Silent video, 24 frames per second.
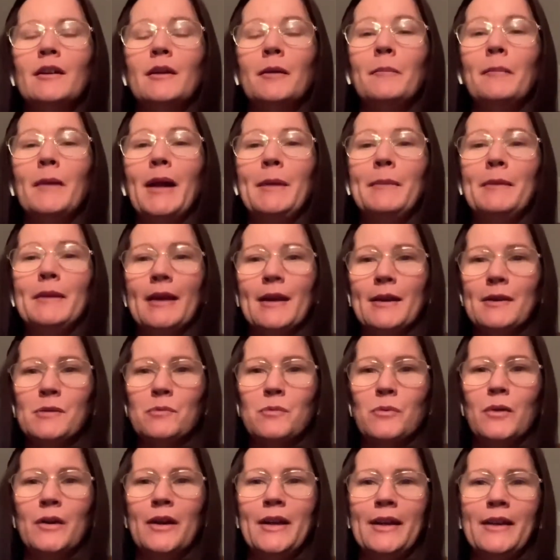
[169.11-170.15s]
Maybe that's
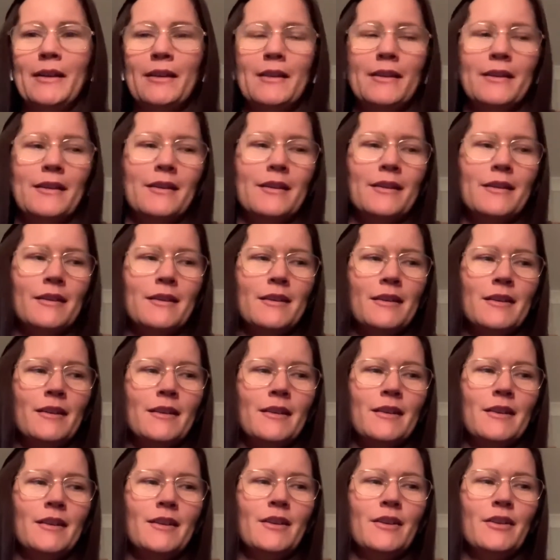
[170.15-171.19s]
why
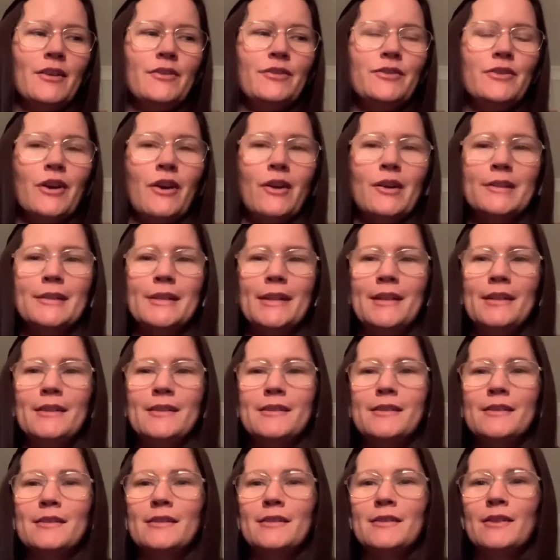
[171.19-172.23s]
Darcy
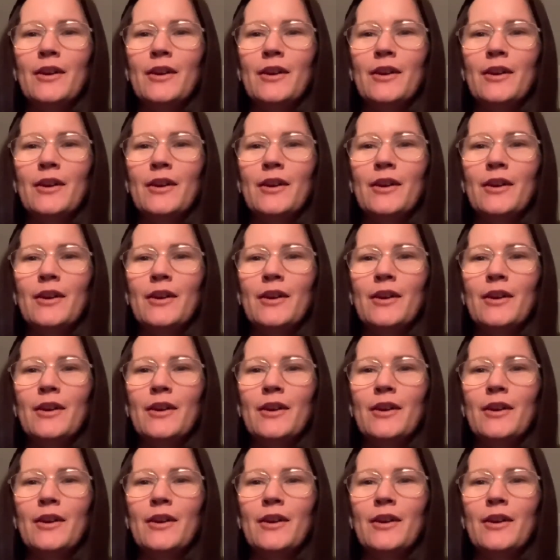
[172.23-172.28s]
is